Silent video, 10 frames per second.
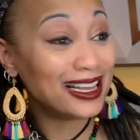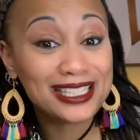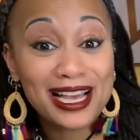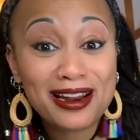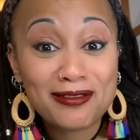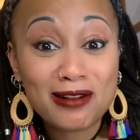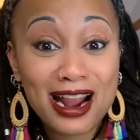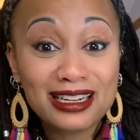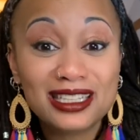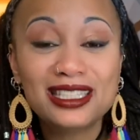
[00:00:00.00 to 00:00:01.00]
said it right
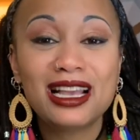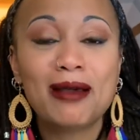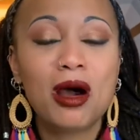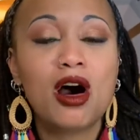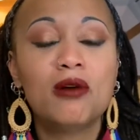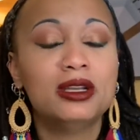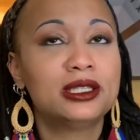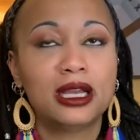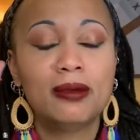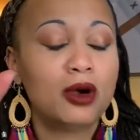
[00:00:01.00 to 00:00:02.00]
this time. I'm always
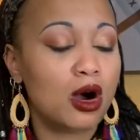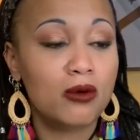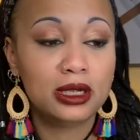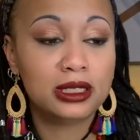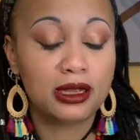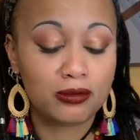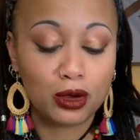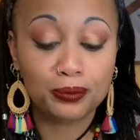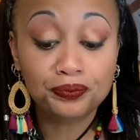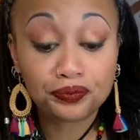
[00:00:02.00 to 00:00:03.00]
saying it
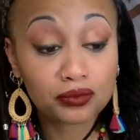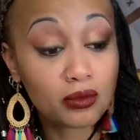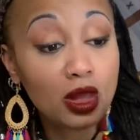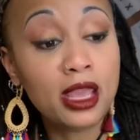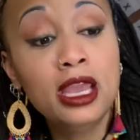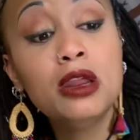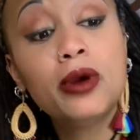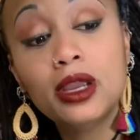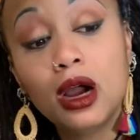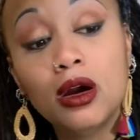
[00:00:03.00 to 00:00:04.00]
wrong. Anyway,
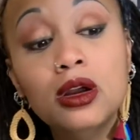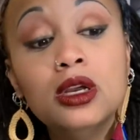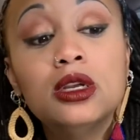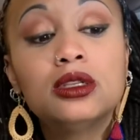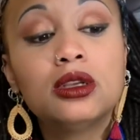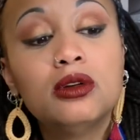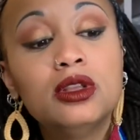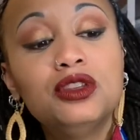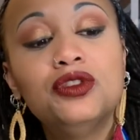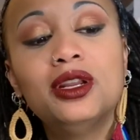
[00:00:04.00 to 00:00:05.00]
y'all, so
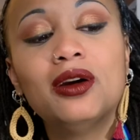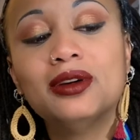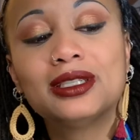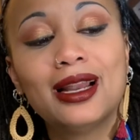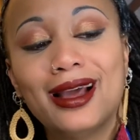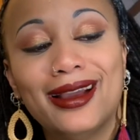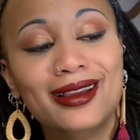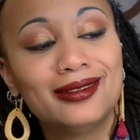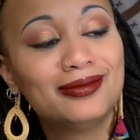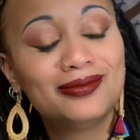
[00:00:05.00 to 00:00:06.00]
this video is
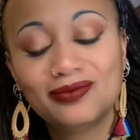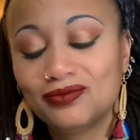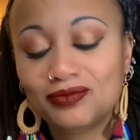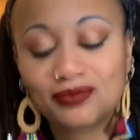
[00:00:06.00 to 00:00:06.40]
like none